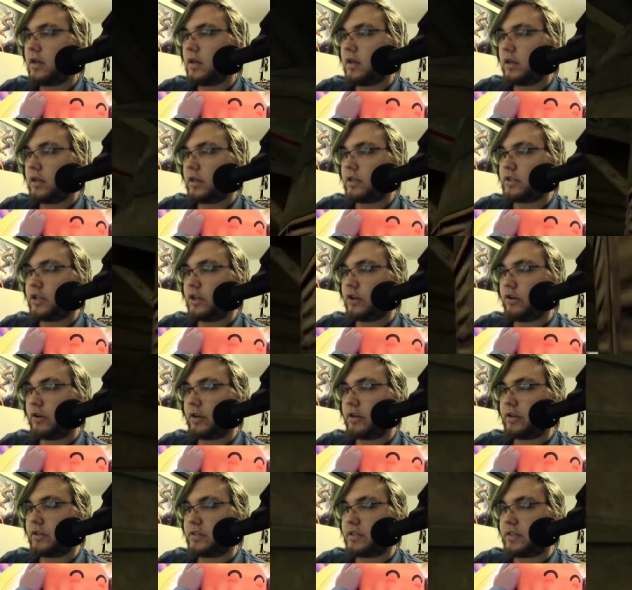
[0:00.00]
Because you know how
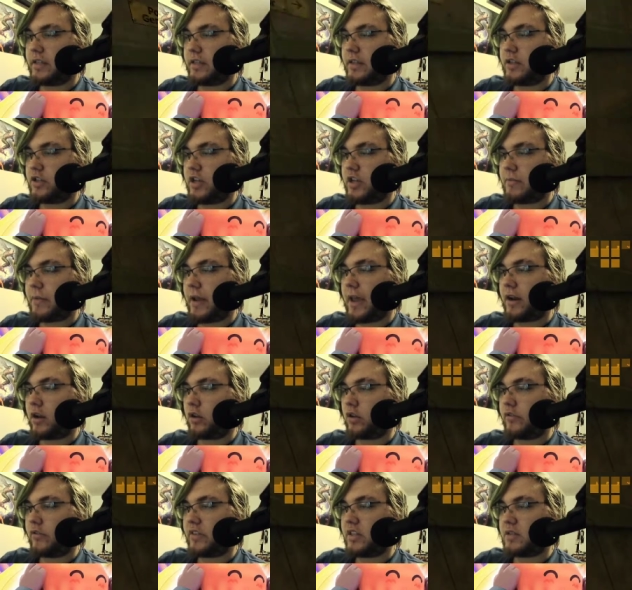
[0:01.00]
you can oh. see the G-Man
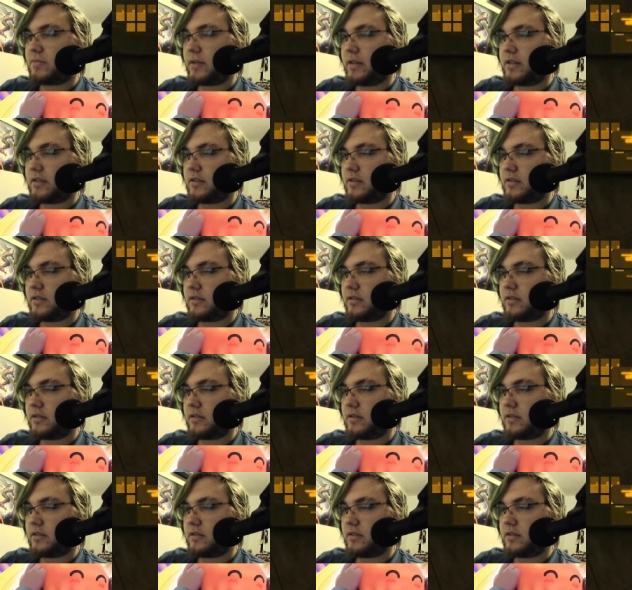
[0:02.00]
all over this place?